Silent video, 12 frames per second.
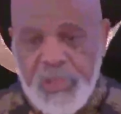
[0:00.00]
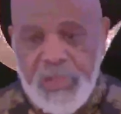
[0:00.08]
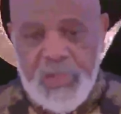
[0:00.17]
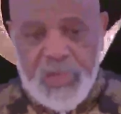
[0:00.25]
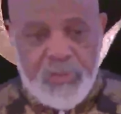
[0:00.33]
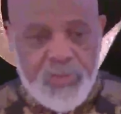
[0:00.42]

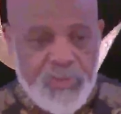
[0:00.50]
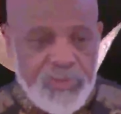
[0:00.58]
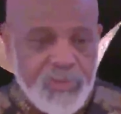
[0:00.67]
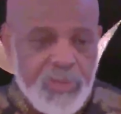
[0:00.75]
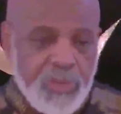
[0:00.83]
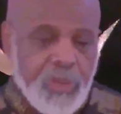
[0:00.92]
and we
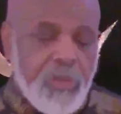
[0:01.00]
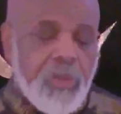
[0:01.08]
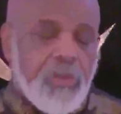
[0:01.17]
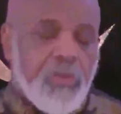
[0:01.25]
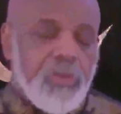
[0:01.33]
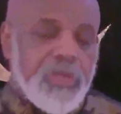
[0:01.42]
thought,
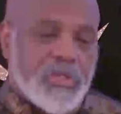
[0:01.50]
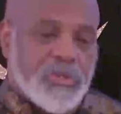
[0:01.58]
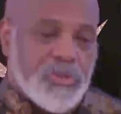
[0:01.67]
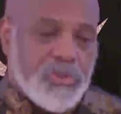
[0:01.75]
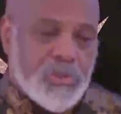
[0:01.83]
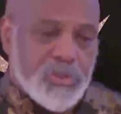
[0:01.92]
oh,
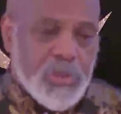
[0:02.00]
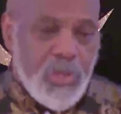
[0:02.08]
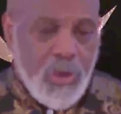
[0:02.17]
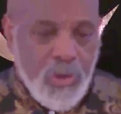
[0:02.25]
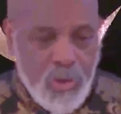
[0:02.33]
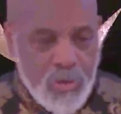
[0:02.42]
that's just
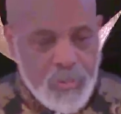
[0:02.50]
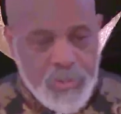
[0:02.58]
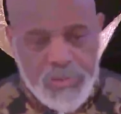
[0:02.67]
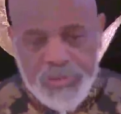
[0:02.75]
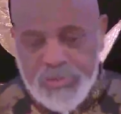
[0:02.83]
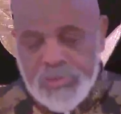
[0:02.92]

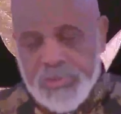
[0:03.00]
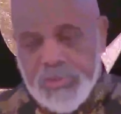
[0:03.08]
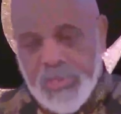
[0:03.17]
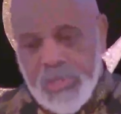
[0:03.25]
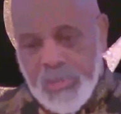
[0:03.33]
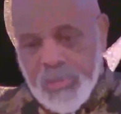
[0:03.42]
horrible and it's
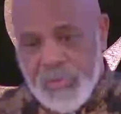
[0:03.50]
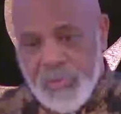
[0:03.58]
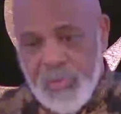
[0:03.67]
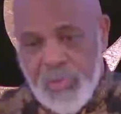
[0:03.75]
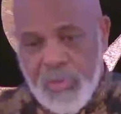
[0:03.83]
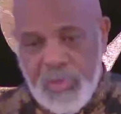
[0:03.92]
the end of the
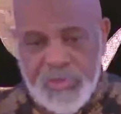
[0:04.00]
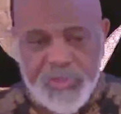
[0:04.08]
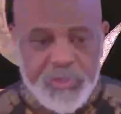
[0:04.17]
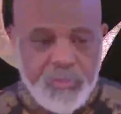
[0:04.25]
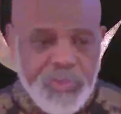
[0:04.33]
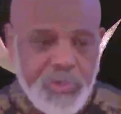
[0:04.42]
world. And
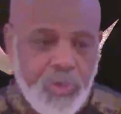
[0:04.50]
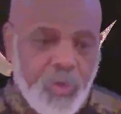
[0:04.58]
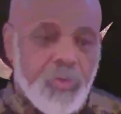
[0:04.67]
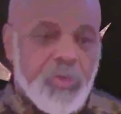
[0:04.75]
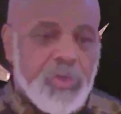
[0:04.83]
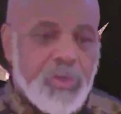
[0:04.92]
then we
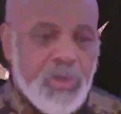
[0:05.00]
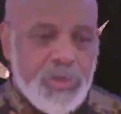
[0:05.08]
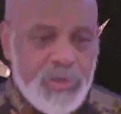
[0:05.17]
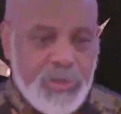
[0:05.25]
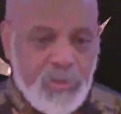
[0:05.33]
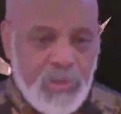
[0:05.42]
go a
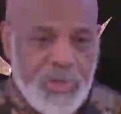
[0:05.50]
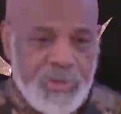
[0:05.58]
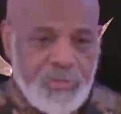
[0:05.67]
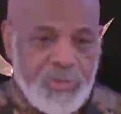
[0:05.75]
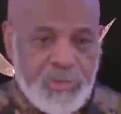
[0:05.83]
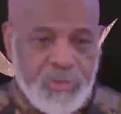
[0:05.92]
year
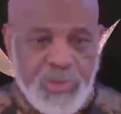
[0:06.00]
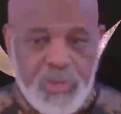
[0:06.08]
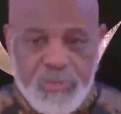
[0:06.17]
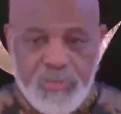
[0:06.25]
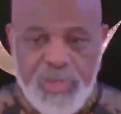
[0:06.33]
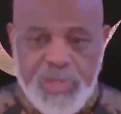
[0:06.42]
later and we
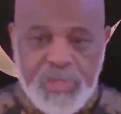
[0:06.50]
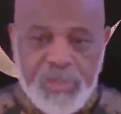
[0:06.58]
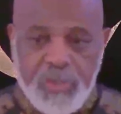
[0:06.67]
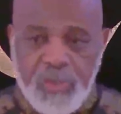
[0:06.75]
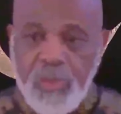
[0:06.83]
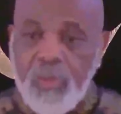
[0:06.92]
look back and
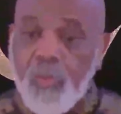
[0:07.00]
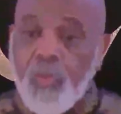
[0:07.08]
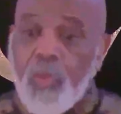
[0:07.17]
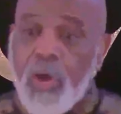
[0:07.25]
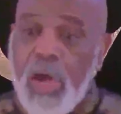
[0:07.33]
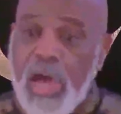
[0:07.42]
go,
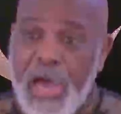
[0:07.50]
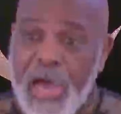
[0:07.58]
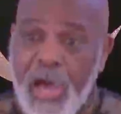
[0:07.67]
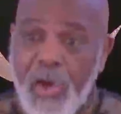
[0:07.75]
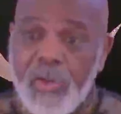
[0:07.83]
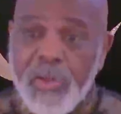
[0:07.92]

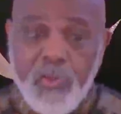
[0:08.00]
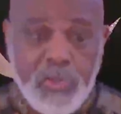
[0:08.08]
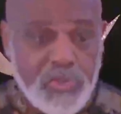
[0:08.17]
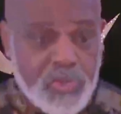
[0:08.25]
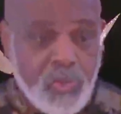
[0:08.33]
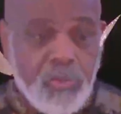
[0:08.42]
wow, that
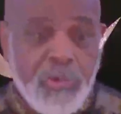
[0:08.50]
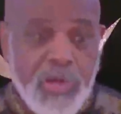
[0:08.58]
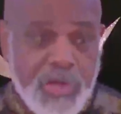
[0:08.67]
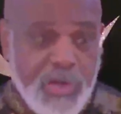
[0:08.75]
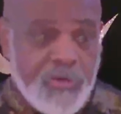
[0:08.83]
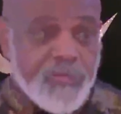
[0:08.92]
wasn't so
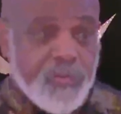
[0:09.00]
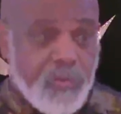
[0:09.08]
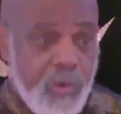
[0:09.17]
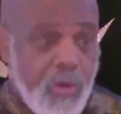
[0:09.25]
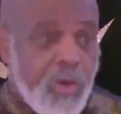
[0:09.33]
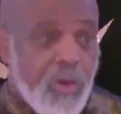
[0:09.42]
bad
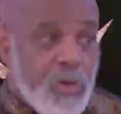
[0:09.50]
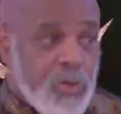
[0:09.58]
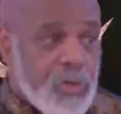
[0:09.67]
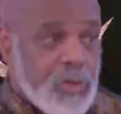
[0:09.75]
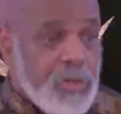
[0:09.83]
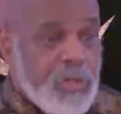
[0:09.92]
after
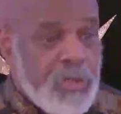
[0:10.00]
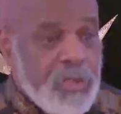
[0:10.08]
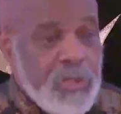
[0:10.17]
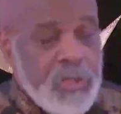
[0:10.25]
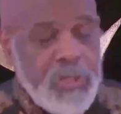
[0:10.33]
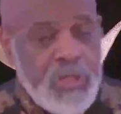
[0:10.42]
all.
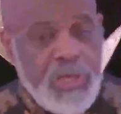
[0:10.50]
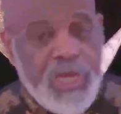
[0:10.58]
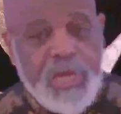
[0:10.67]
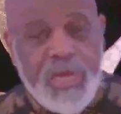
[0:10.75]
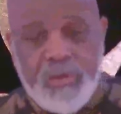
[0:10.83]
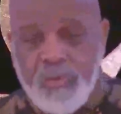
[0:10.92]
And
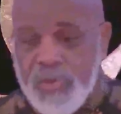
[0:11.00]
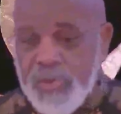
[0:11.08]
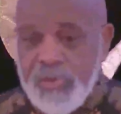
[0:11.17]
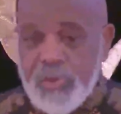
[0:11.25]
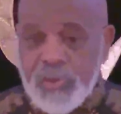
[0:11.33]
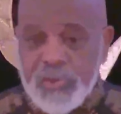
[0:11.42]
I had one
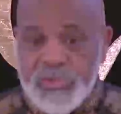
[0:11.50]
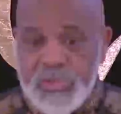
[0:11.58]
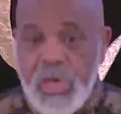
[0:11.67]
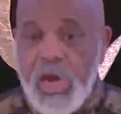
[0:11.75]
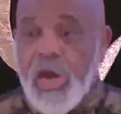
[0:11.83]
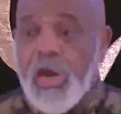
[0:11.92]
of those
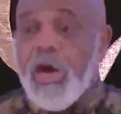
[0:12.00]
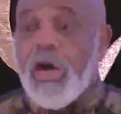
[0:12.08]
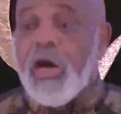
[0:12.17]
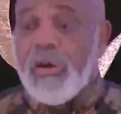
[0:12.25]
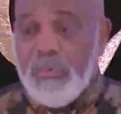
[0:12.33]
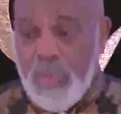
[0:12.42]

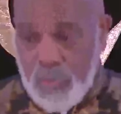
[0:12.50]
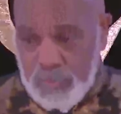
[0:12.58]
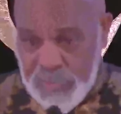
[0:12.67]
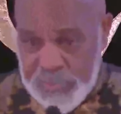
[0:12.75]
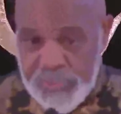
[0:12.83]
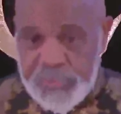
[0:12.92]
aha
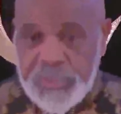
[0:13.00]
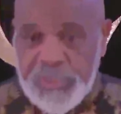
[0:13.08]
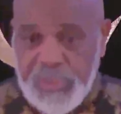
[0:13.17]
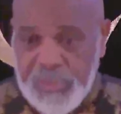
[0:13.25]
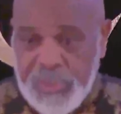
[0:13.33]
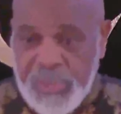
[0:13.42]
moments the
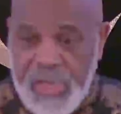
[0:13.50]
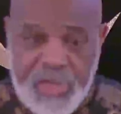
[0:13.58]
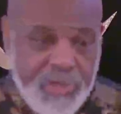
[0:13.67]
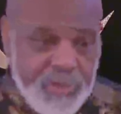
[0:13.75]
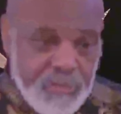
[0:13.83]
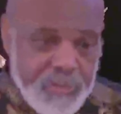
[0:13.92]
other
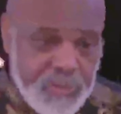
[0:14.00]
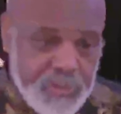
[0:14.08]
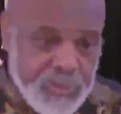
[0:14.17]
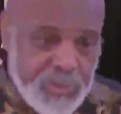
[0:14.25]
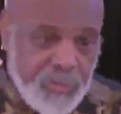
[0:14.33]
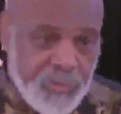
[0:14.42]
night
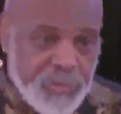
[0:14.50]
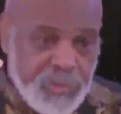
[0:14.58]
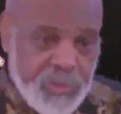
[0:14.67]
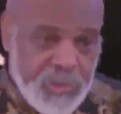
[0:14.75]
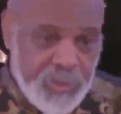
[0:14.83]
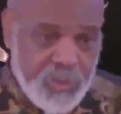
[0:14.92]
as I was
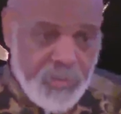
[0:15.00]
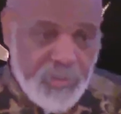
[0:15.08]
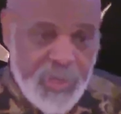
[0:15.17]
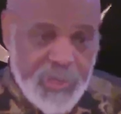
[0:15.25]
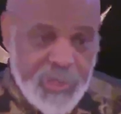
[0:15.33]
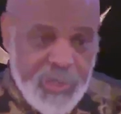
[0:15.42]
sitting on
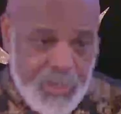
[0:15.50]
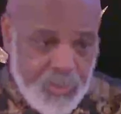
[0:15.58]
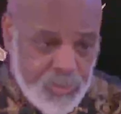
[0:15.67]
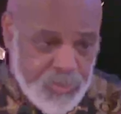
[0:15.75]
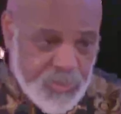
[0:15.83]
my couch.